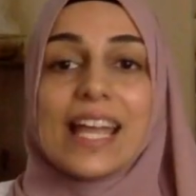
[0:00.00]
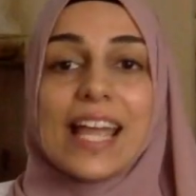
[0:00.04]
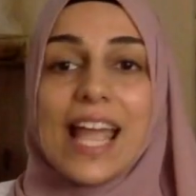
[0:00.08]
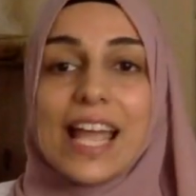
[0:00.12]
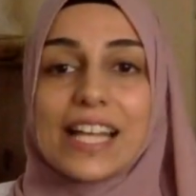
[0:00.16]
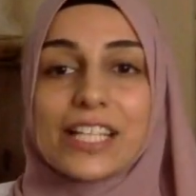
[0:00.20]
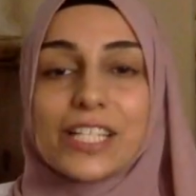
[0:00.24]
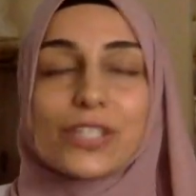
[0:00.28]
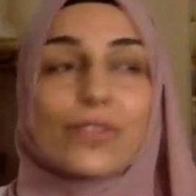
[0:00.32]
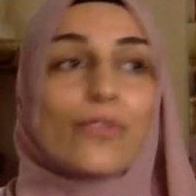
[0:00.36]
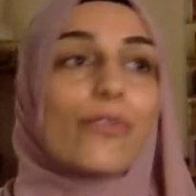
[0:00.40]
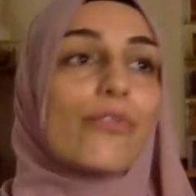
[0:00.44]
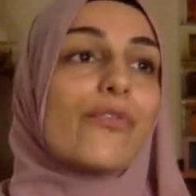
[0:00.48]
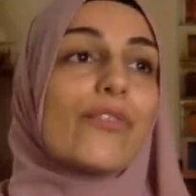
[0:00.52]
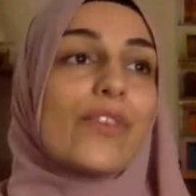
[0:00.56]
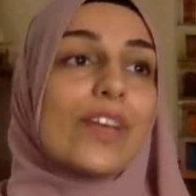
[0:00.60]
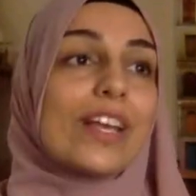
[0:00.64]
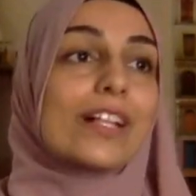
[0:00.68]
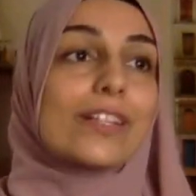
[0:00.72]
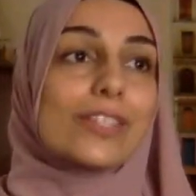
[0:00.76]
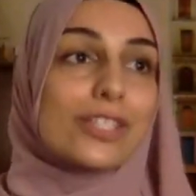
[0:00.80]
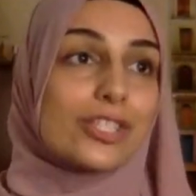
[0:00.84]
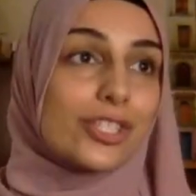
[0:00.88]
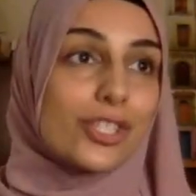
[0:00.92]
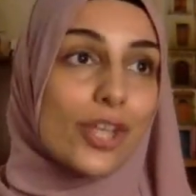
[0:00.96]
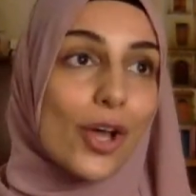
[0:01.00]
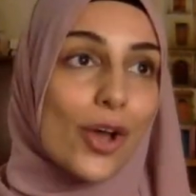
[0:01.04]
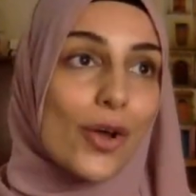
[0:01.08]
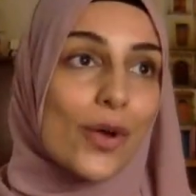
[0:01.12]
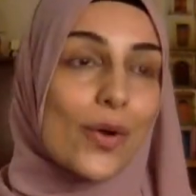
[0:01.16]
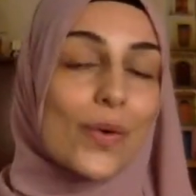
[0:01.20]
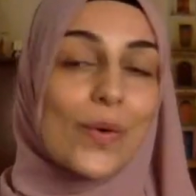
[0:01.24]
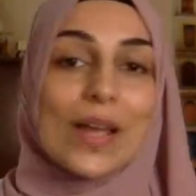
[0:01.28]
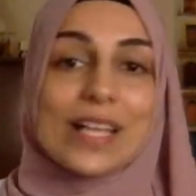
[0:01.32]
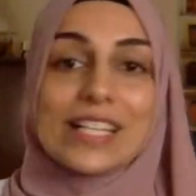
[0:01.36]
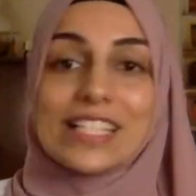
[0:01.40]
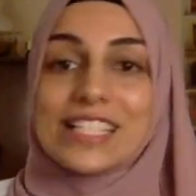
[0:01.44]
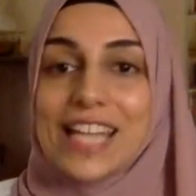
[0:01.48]
it doesn't feel
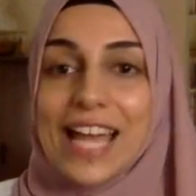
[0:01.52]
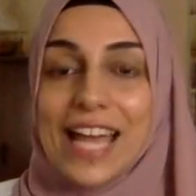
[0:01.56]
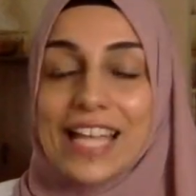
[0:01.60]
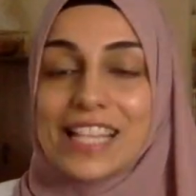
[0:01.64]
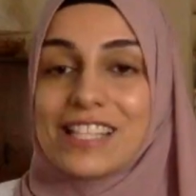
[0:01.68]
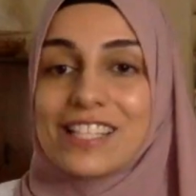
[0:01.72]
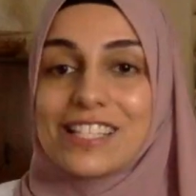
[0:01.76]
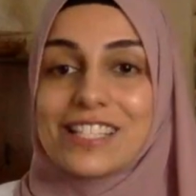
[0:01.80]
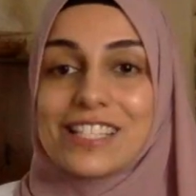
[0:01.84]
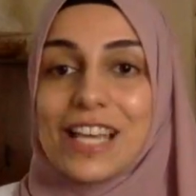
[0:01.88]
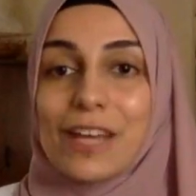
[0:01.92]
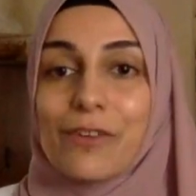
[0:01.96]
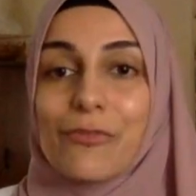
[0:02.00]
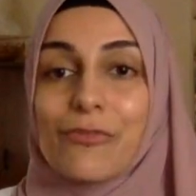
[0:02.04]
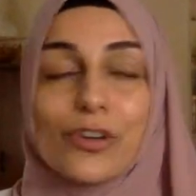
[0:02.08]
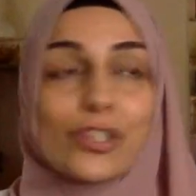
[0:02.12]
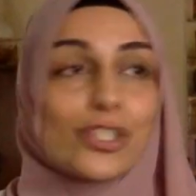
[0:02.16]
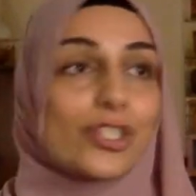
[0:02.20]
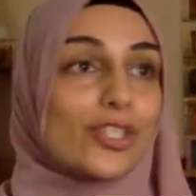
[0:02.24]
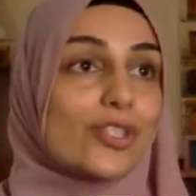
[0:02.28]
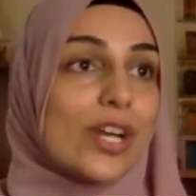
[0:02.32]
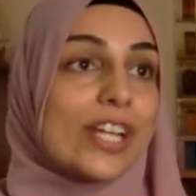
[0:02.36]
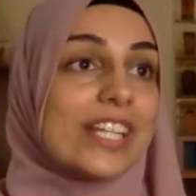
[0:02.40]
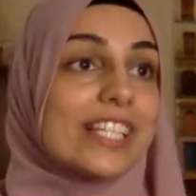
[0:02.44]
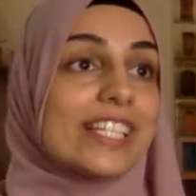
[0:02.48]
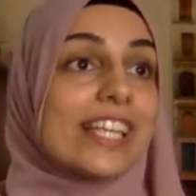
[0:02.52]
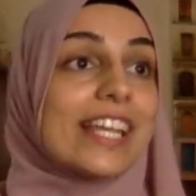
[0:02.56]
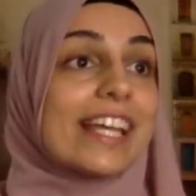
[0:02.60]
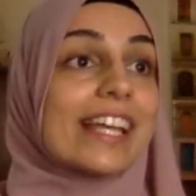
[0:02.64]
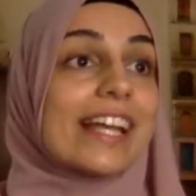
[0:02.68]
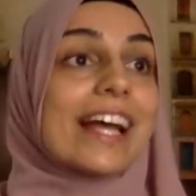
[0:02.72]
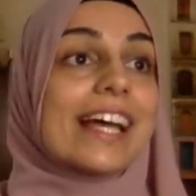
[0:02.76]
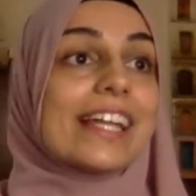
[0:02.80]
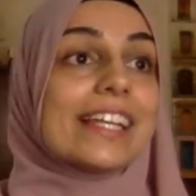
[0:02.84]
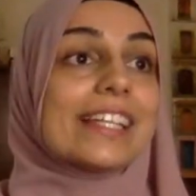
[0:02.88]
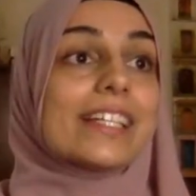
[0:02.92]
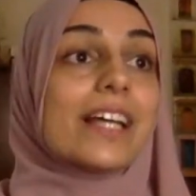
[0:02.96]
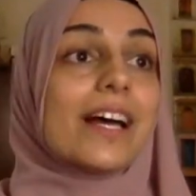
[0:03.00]
so intense and frustrating
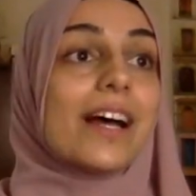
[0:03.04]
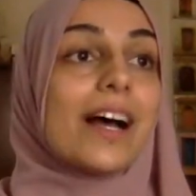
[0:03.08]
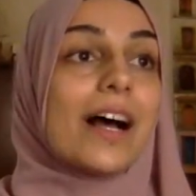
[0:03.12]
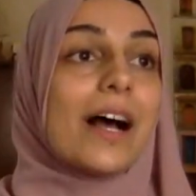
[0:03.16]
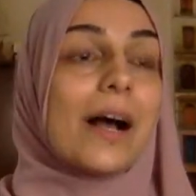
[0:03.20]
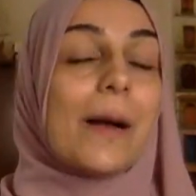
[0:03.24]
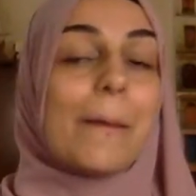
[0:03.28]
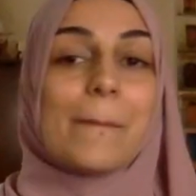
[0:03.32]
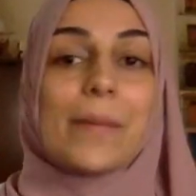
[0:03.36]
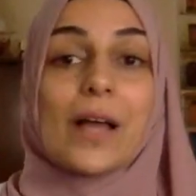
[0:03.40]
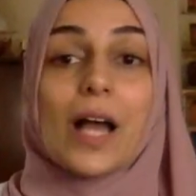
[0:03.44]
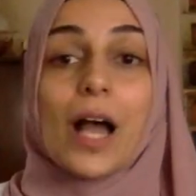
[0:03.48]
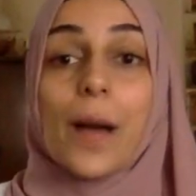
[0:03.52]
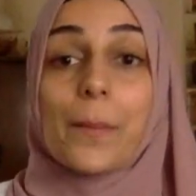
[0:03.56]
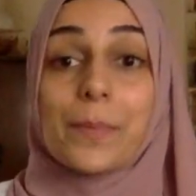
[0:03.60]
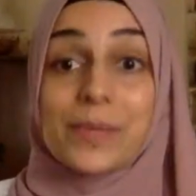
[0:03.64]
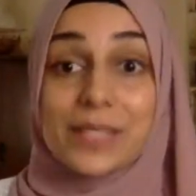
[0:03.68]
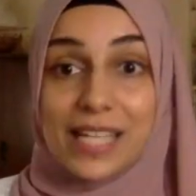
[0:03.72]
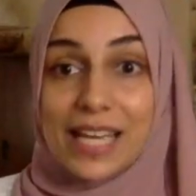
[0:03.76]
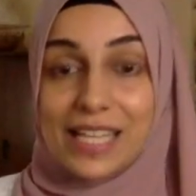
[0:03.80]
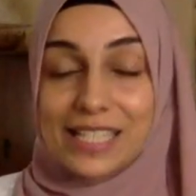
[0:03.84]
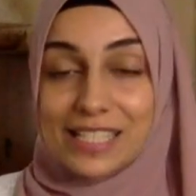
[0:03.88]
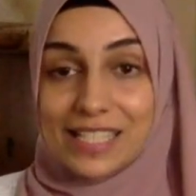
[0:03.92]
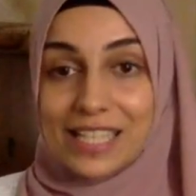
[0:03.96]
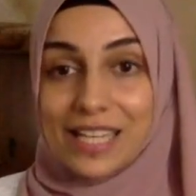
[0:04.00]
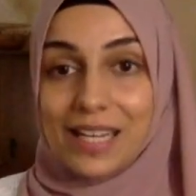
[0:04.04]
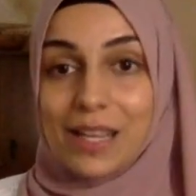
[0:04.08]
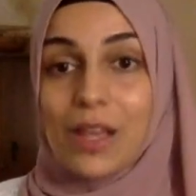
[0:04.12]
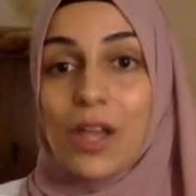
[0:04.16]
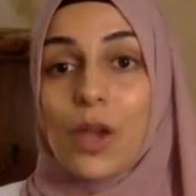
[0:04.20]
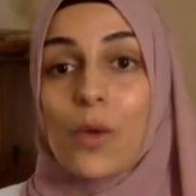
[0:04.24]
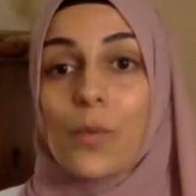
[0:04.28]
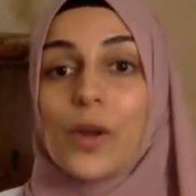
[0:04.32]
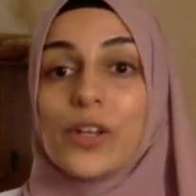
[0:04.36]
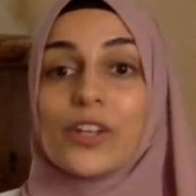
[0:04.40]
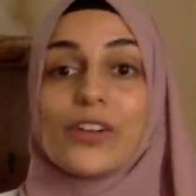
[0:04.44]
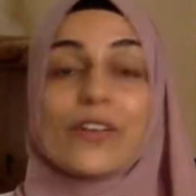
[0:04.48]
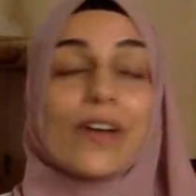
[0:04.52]
and upsetting.
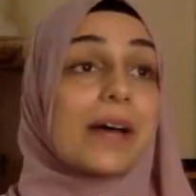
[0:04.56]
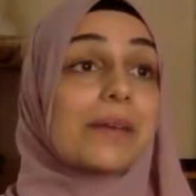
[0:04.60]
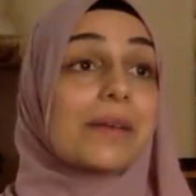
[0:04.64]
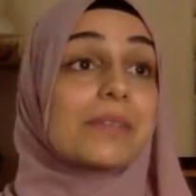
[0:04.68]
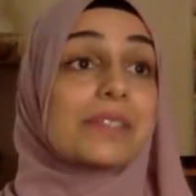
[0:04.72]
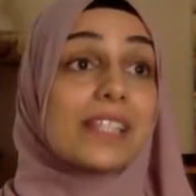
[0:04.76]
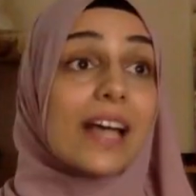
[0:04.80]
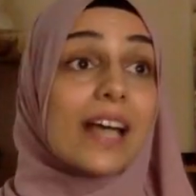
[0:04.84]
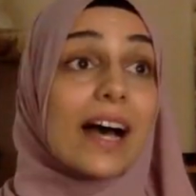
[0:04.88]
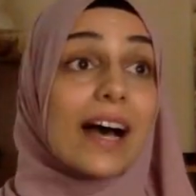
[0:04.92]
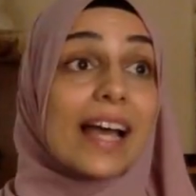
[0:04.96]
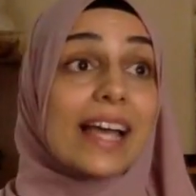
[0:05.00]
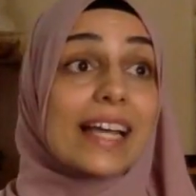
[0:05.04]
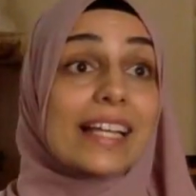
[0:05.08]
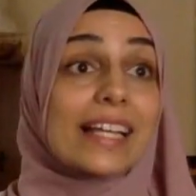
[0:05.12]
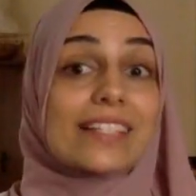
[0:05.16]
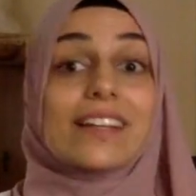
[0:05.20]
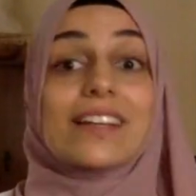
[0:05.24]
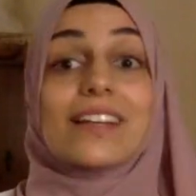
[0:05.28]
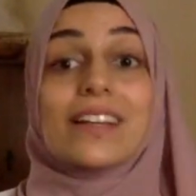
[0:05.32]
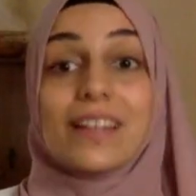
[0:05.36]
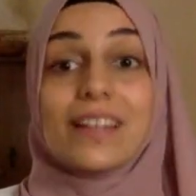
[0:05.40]
When you're outside,